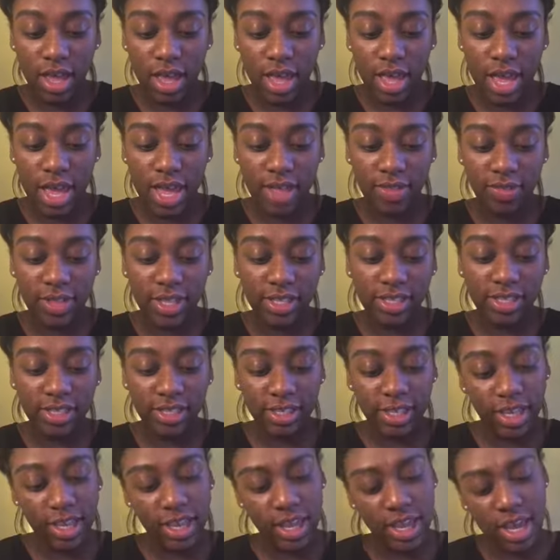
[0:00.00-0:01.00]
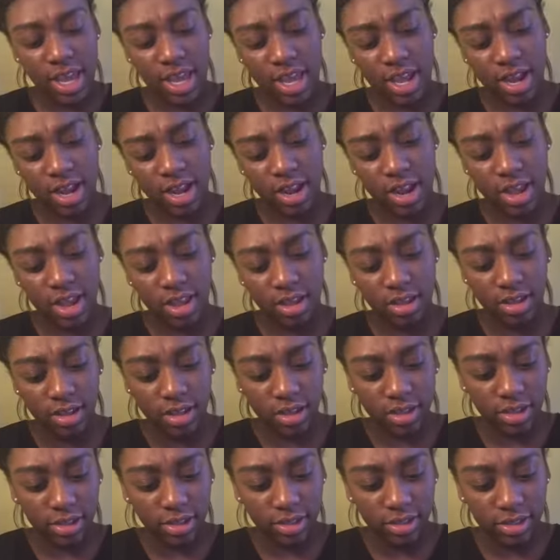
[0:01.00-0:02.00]
and this is in
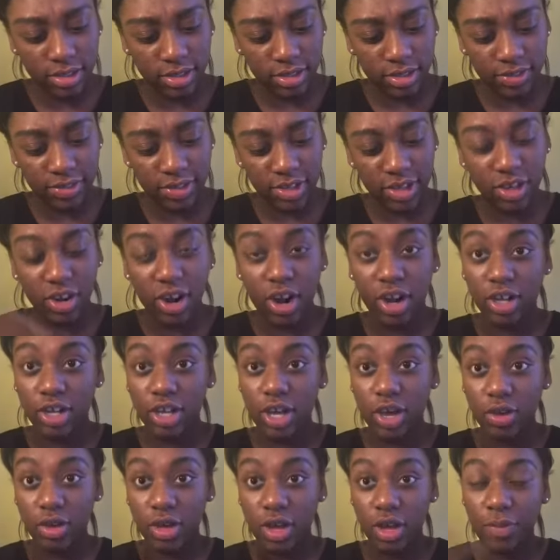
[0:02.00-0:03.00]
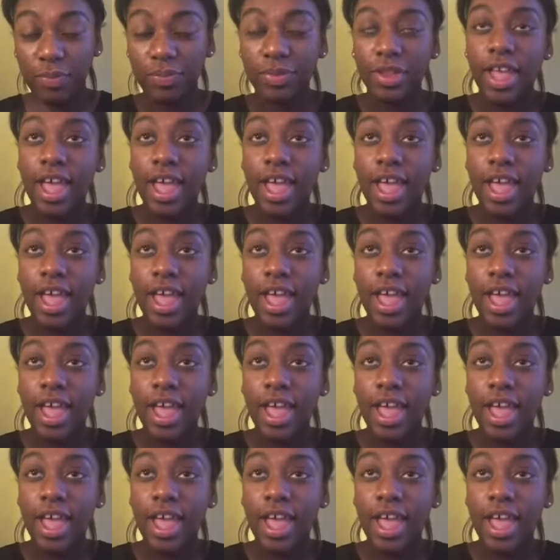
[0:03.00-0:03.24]
the dark cocoa,